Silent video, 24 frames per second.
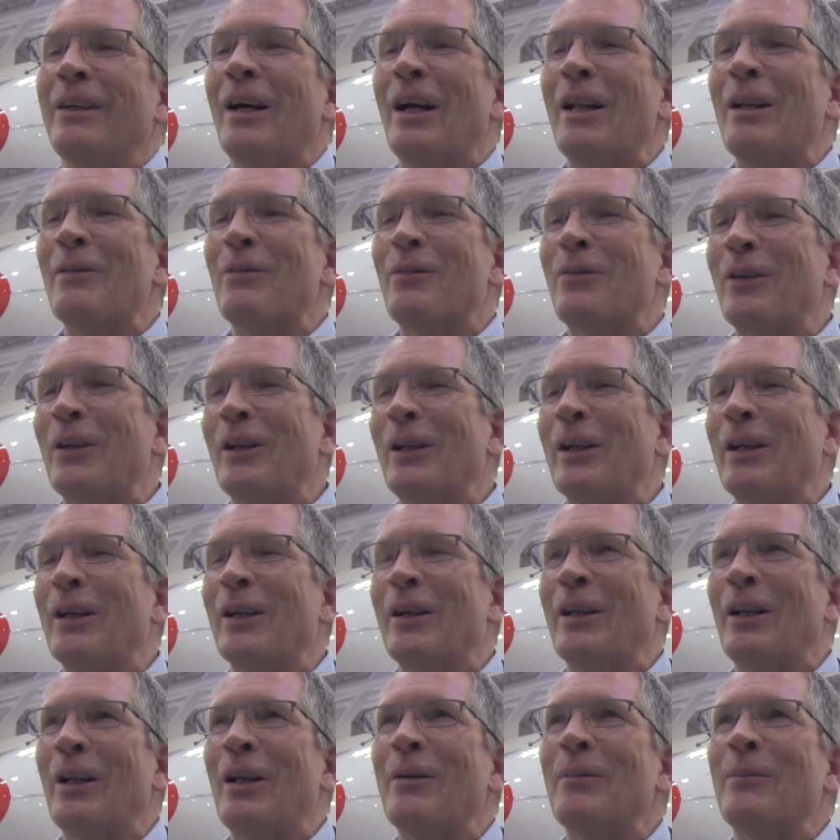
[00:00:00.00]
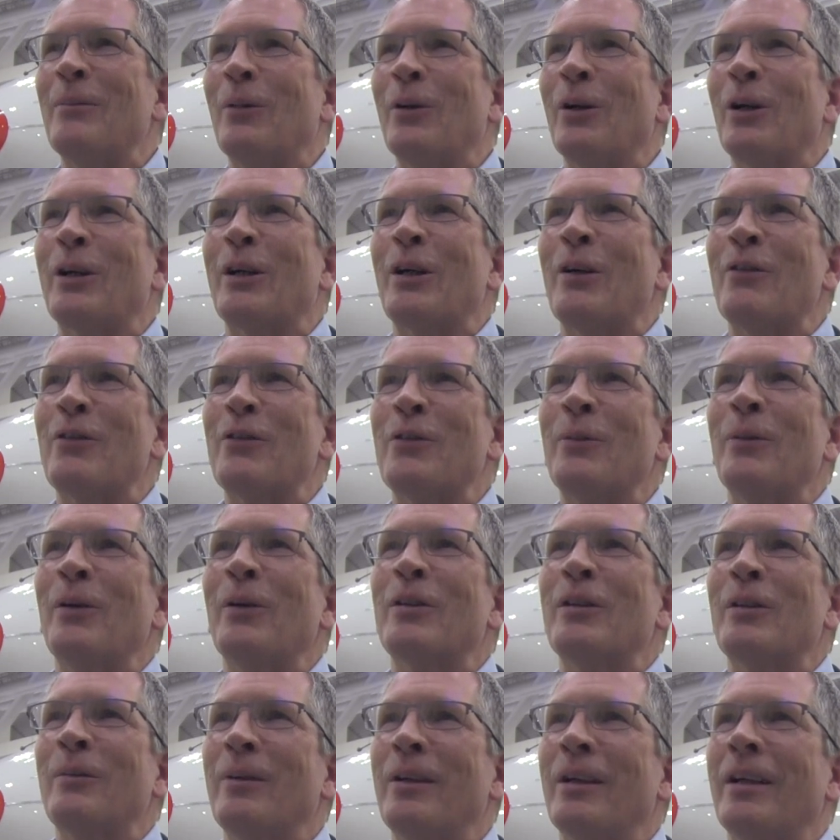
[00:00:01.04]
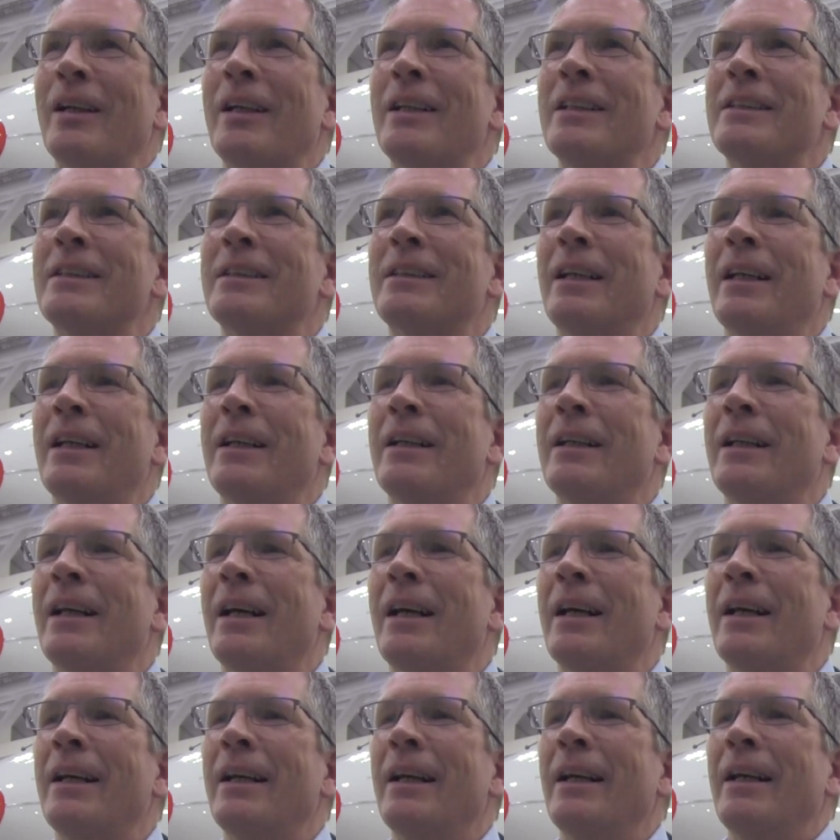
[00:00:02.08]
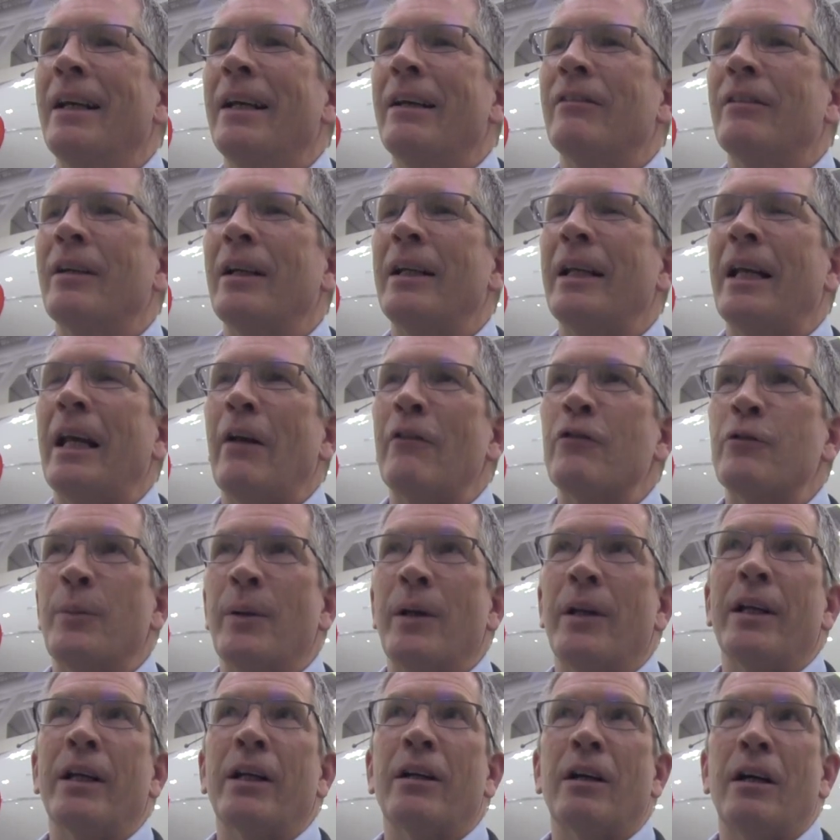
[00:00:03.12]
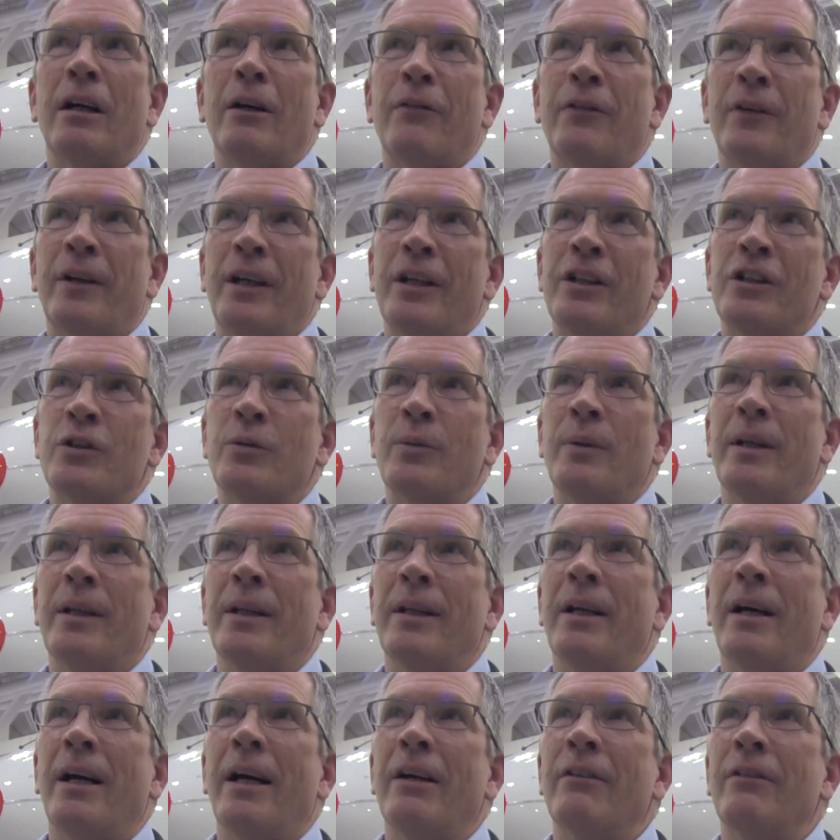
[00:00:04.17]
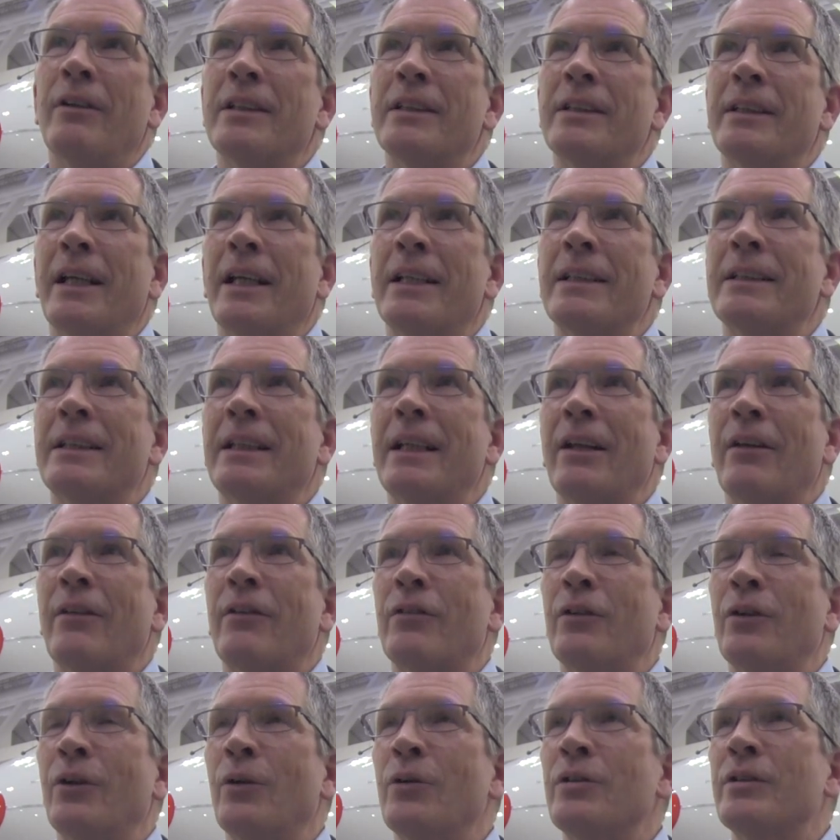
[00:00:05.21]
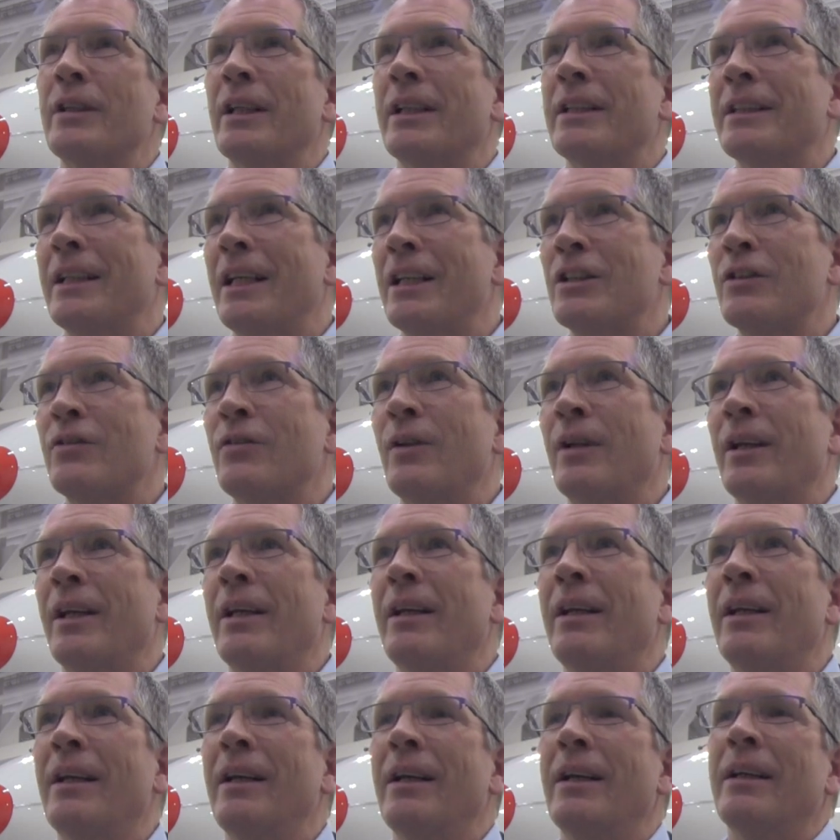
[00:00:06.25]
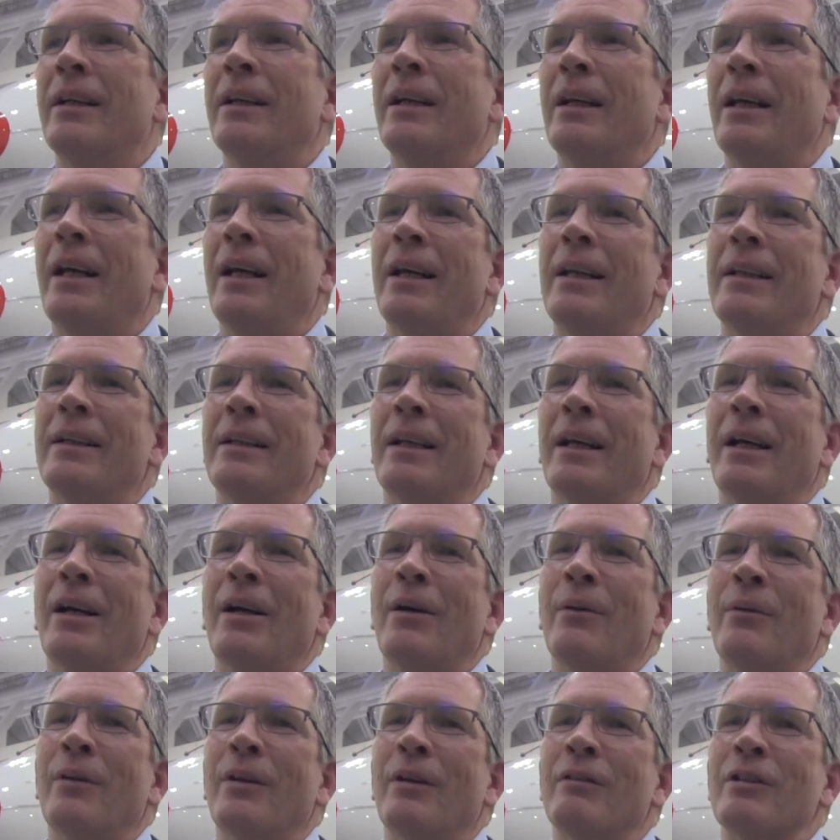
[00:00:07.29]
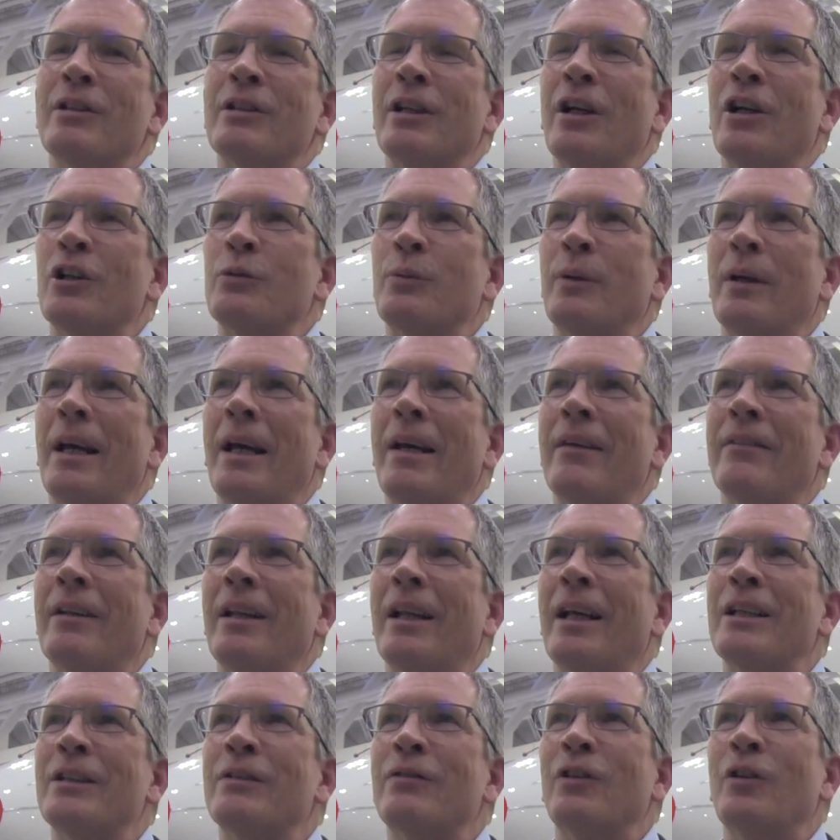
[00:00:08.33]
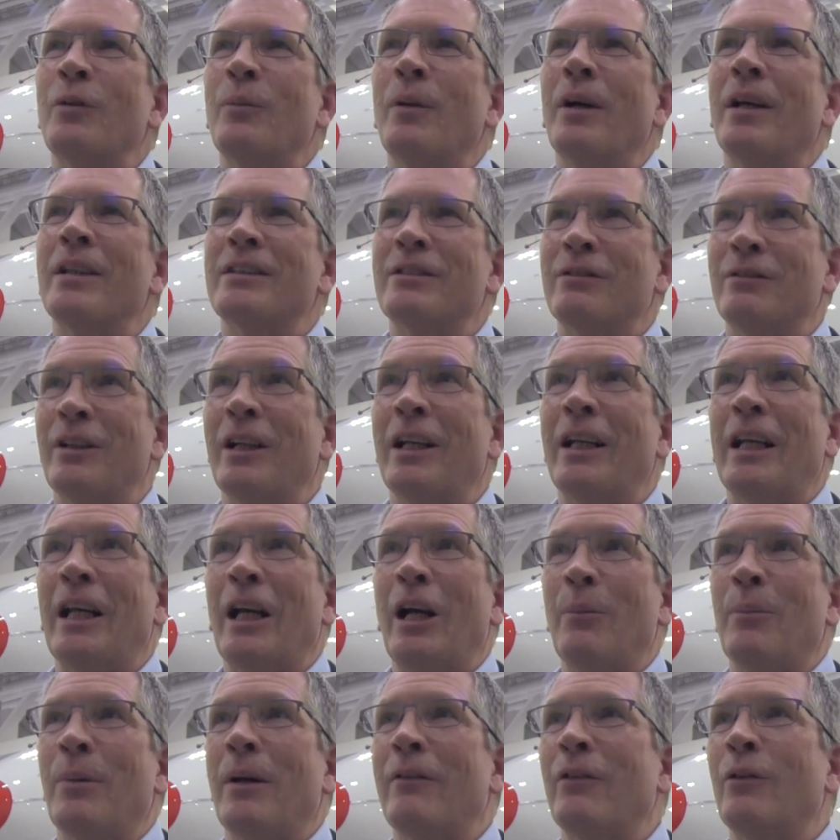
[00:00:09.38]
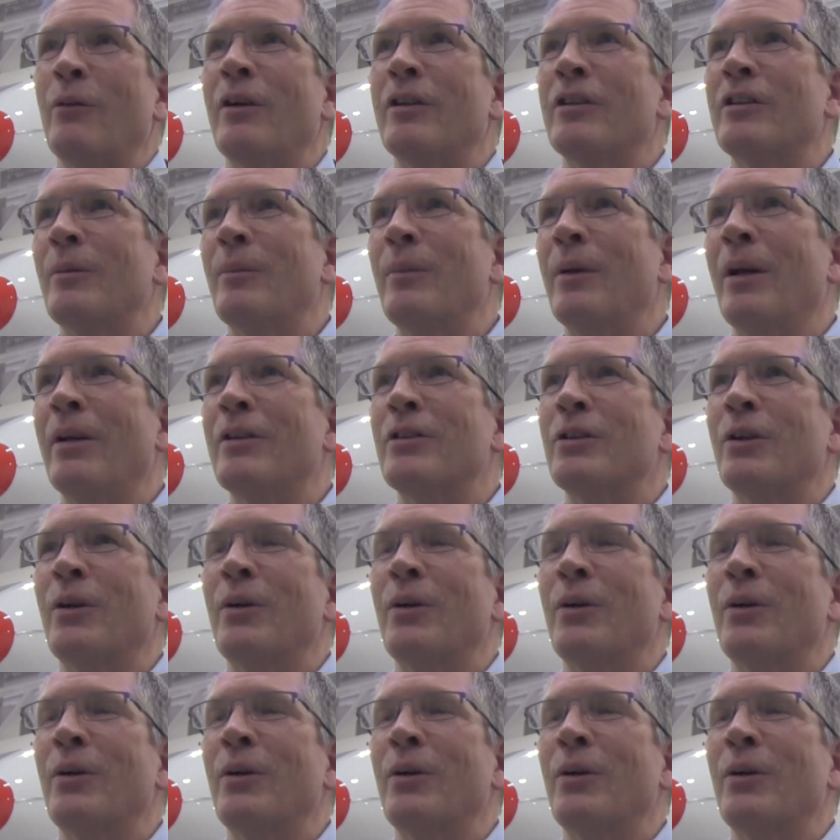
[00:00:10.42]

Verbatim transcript: Well, I'm feeling a lot more comfortable, to be honest, and it really helps building confidence when the high-risk test gets through successfully and uh, the results we had in the last few months really help everyone to build.